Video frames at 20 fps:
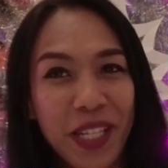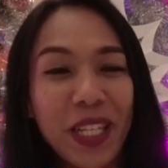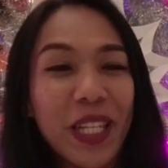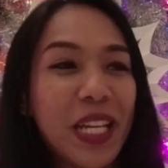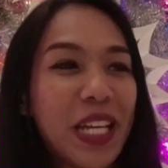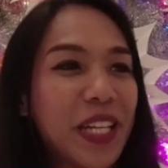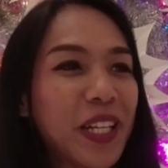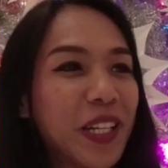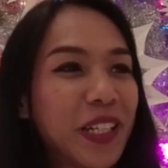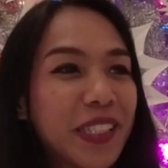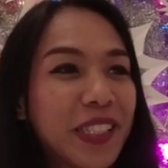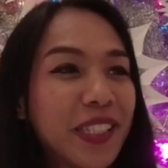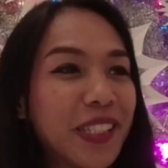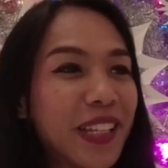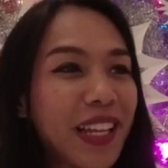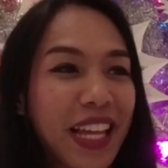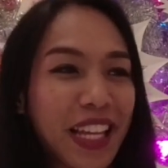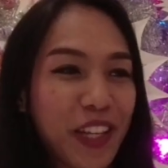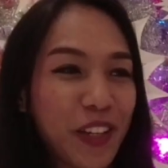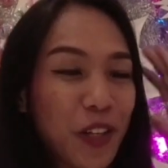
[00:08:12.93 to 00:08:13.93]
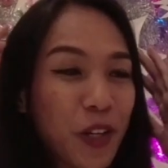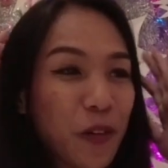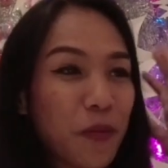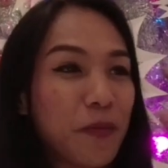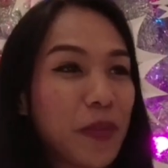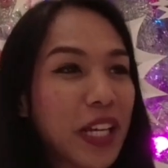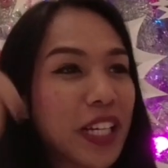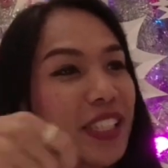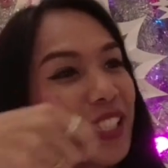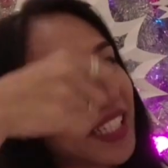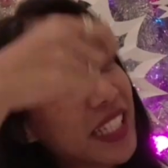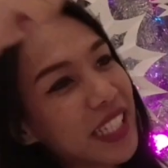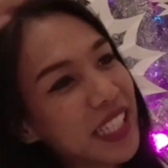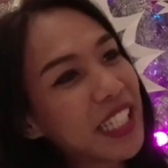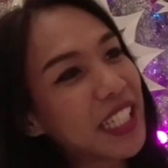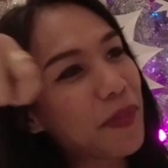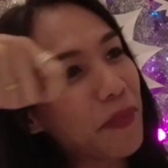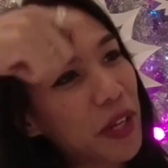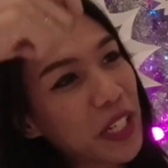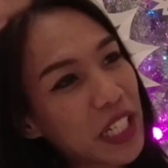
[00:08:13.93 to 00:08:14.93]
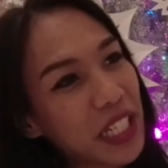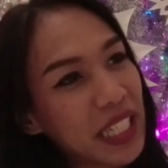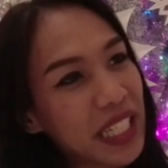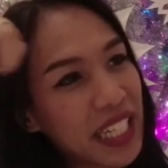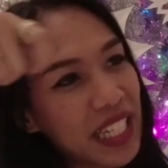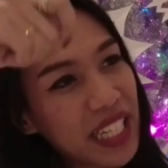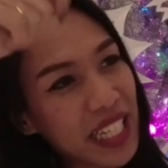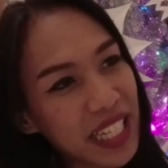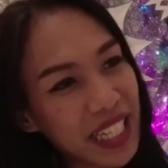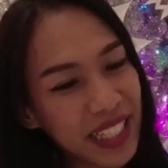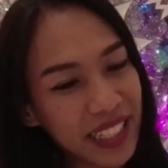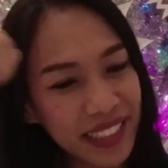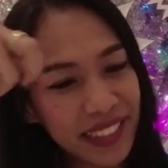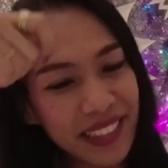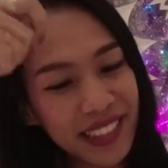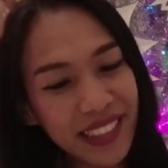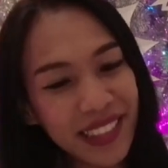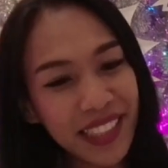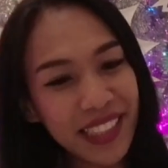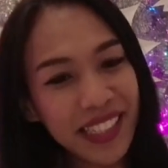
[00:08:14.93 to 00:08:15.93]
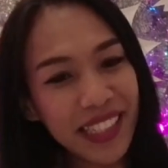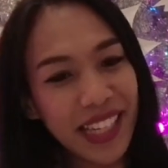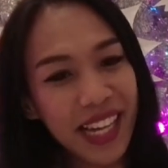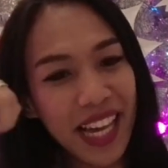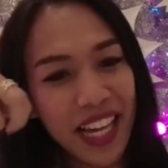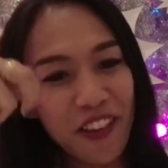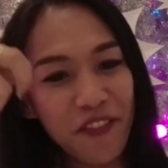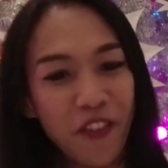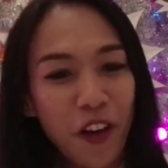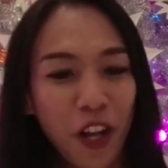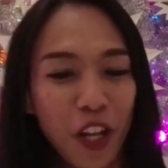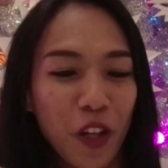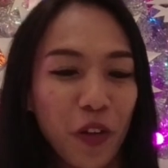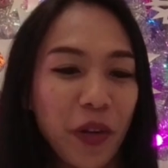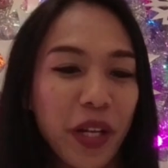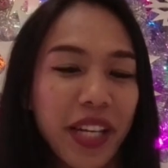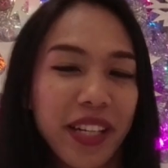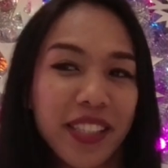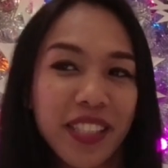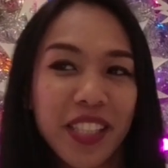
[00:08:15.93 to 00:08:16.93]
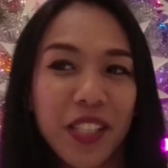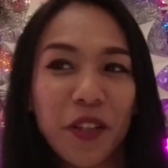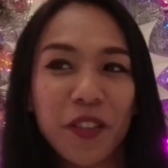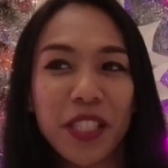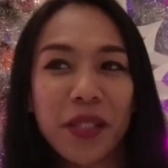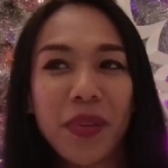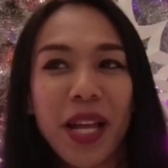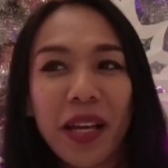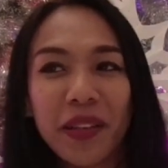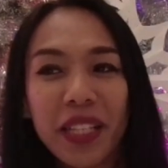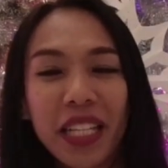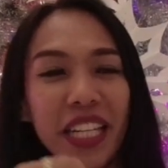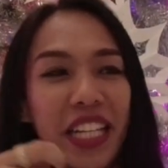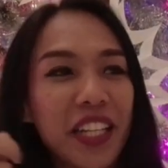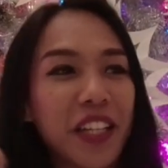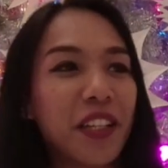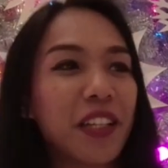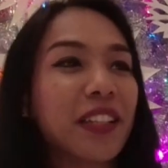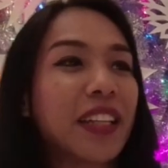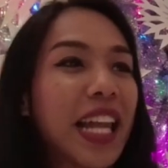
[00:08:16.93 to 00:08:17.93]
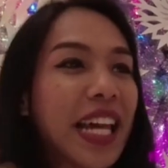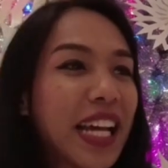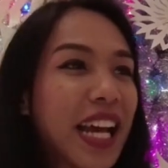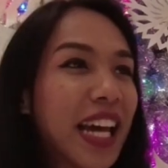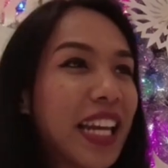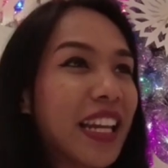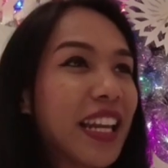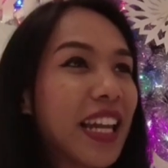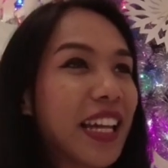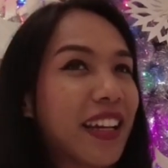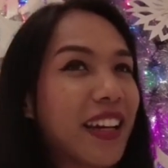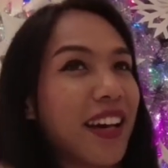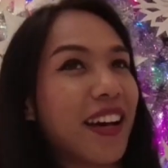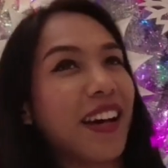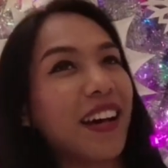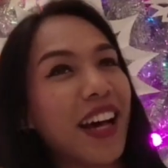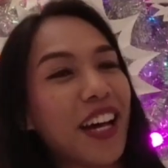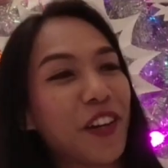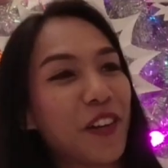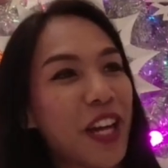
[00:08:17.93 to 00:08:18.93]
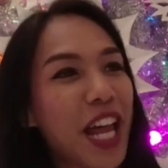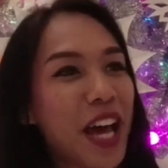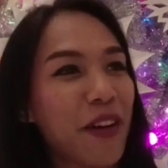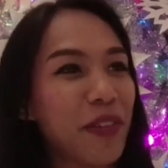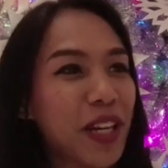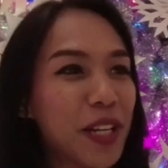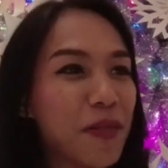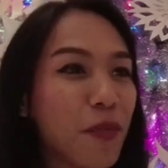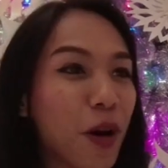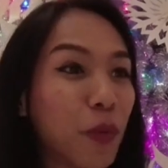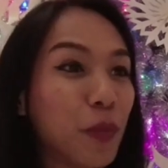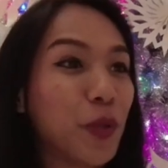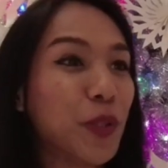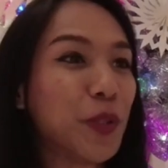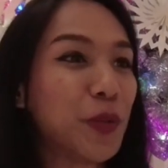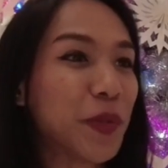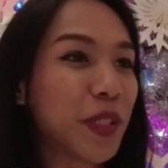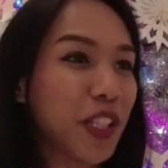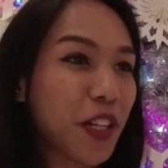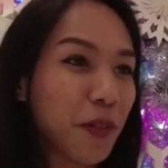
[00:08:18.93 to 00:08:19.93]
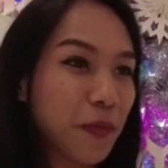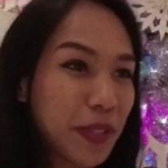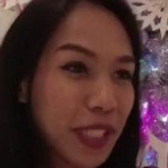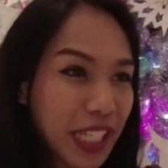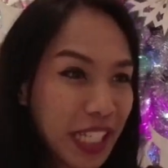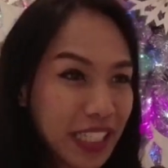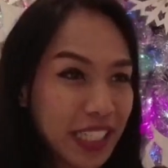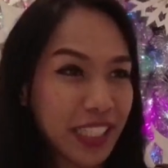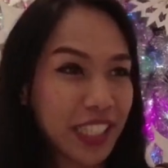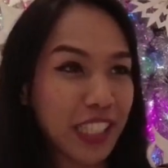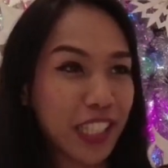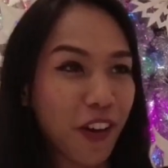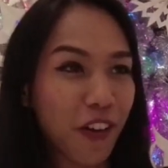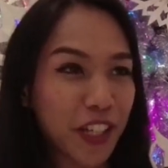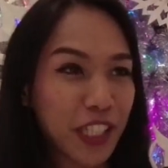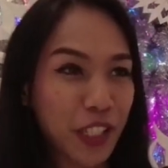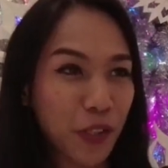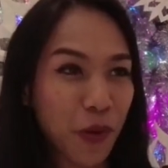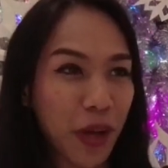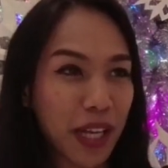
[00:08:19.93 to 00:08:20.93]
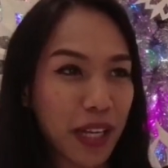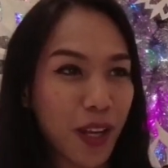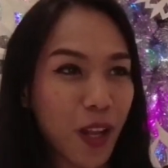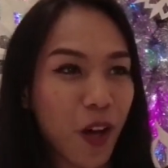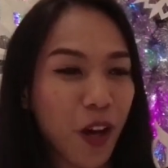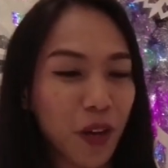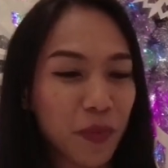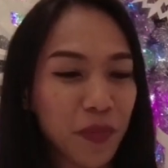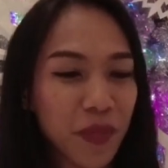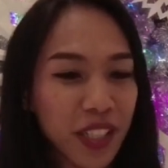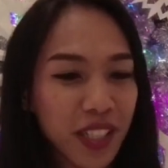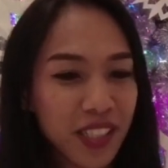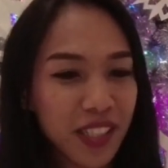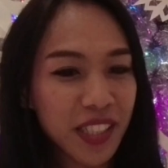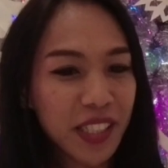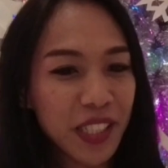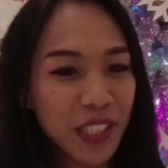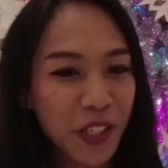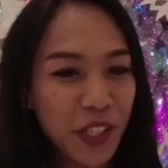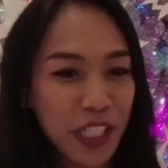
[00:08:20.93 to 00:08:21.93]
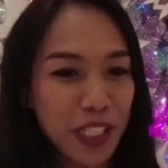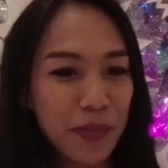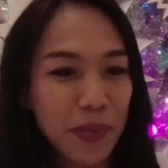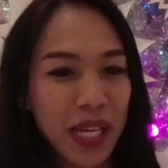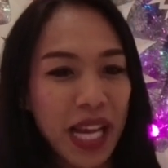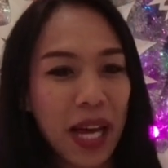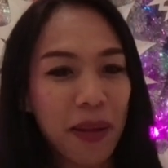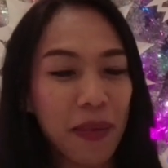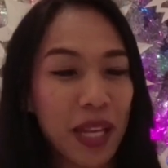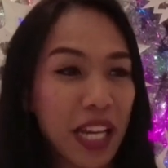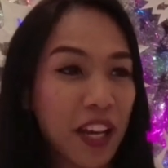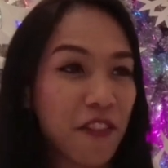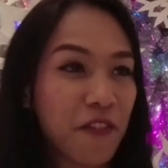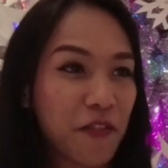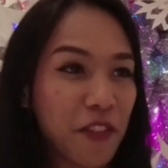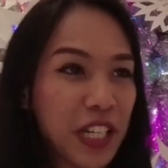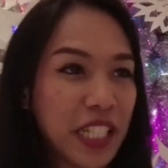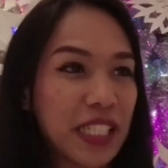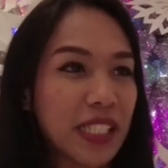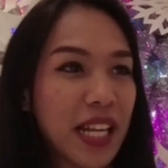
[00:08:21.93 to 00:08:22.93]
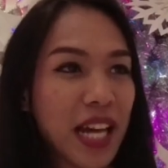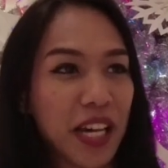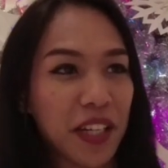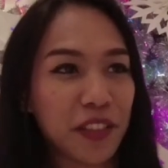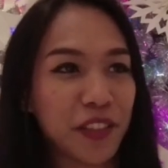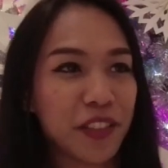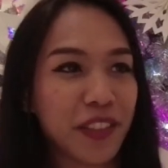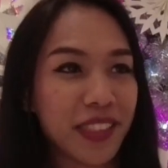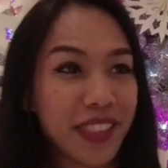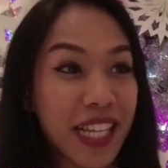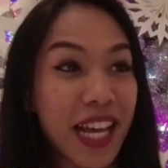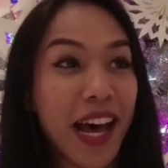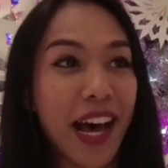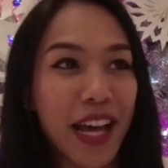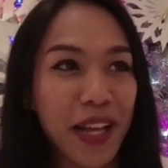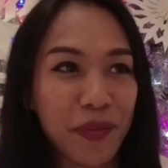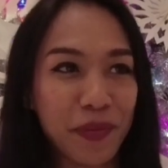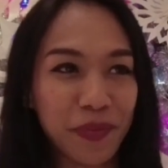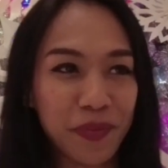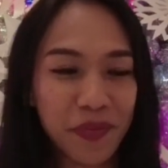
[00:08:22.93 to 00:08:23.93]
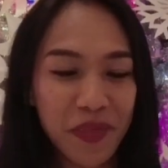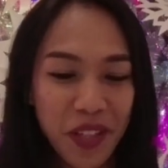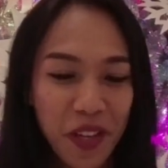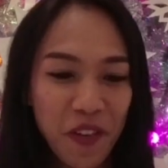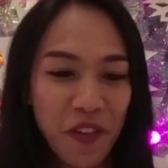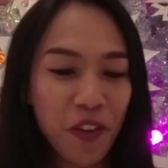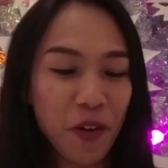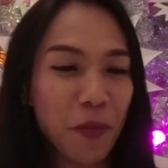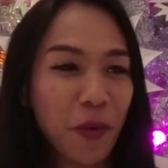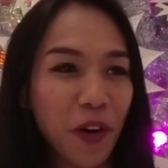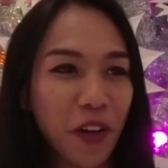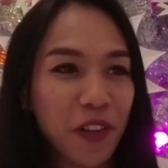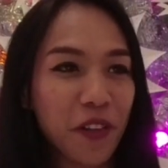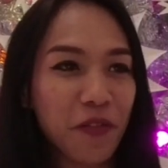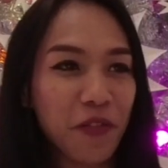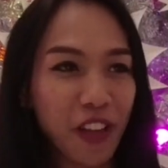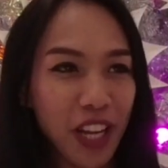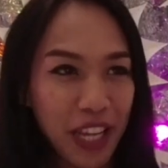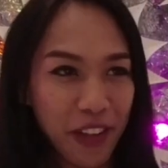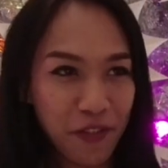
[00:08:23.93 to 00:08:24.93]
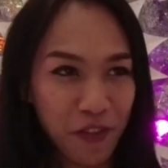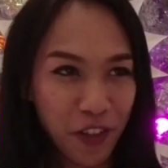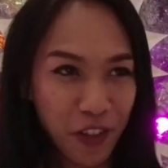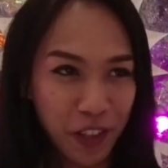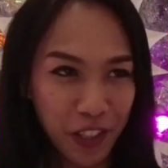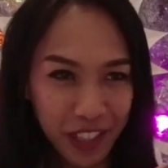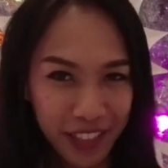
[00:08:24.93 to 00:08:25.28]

the leaders, like, you know, because it's about the leading and following. So sometimes the leader like kind of like, I don't have any more moves, you know, because the song is quite long. So it's become like a freestyle time for both of